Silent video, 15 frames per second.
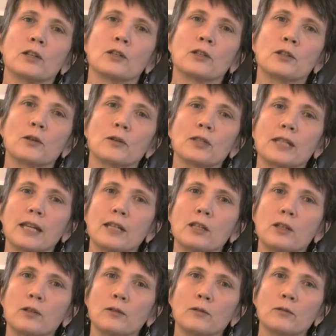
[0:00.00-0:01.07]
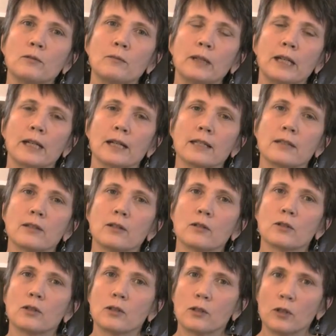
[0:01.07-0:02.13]
So stay tuned because
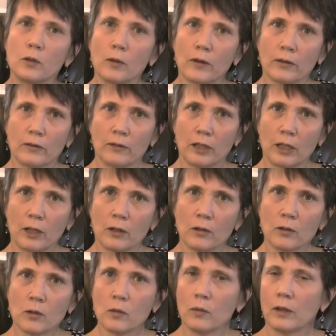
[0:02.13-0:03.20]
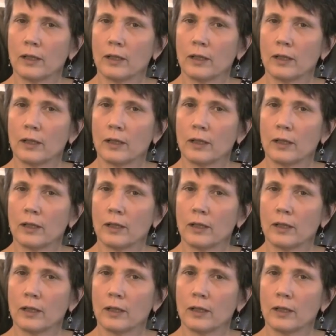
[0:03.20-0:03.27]
there's 2 other videos,